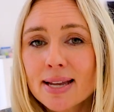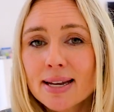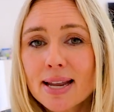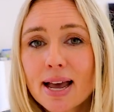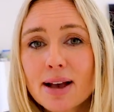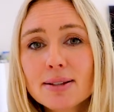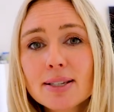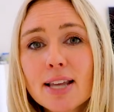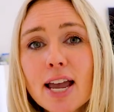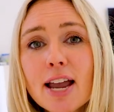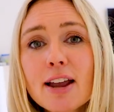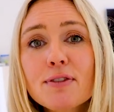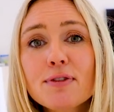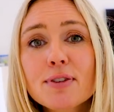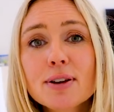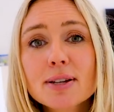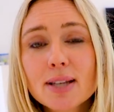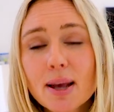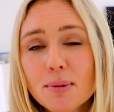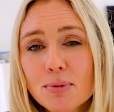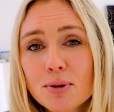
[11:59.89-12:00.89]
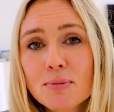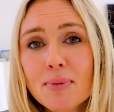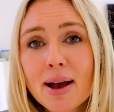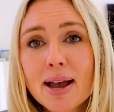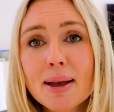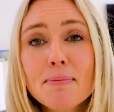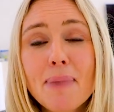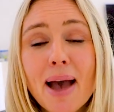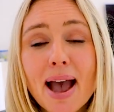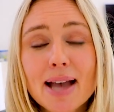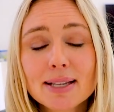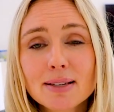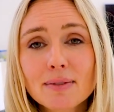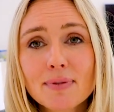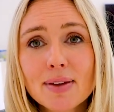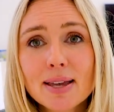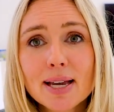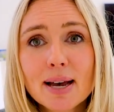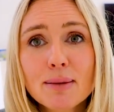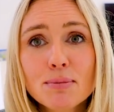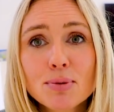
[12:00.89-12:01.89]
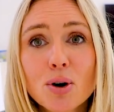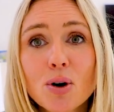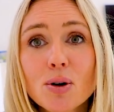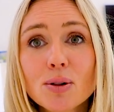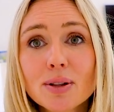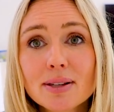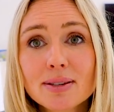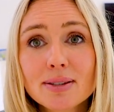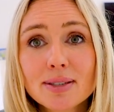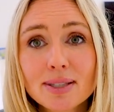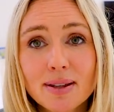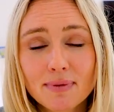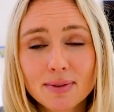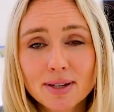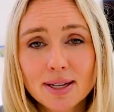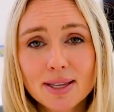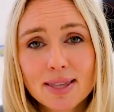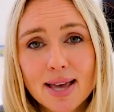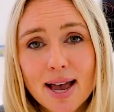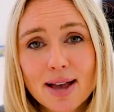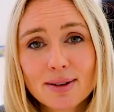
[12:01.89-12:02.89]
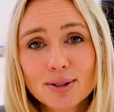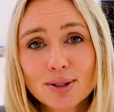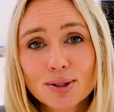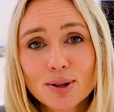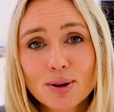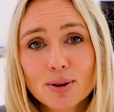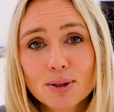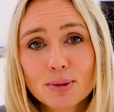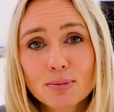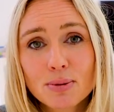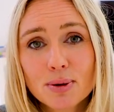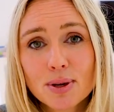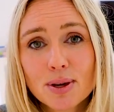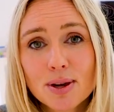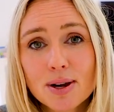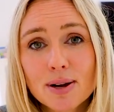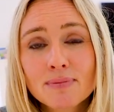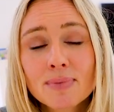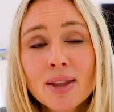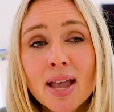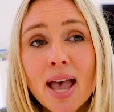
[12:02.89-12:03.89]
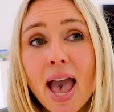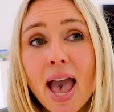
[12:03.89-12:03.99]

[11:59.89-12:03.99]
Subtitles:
Now, say for example, my passive income goal is $70,000 per year.